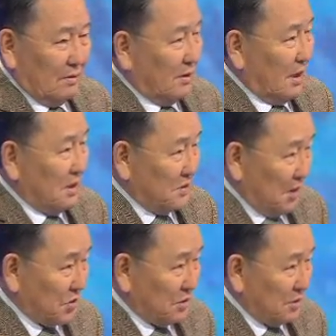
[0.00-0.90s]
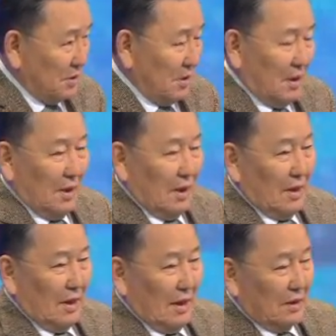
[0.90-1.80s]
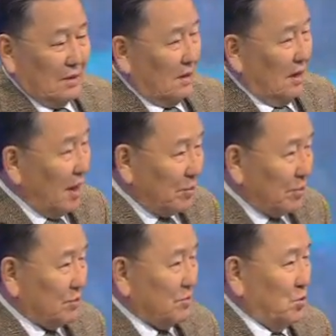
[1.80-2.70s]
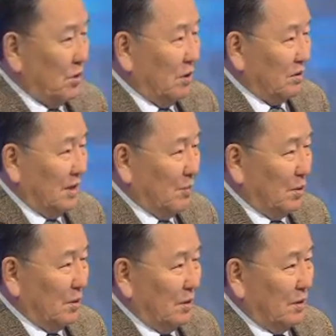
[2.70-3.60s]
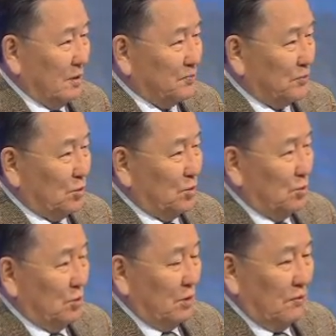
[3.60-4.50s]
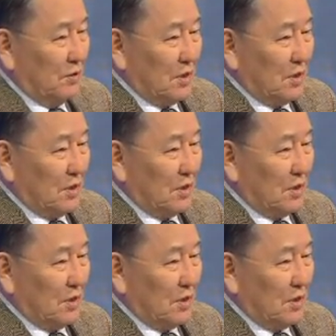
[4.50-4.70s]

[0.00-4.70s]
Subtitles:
reconstruction, and airports were not able to, for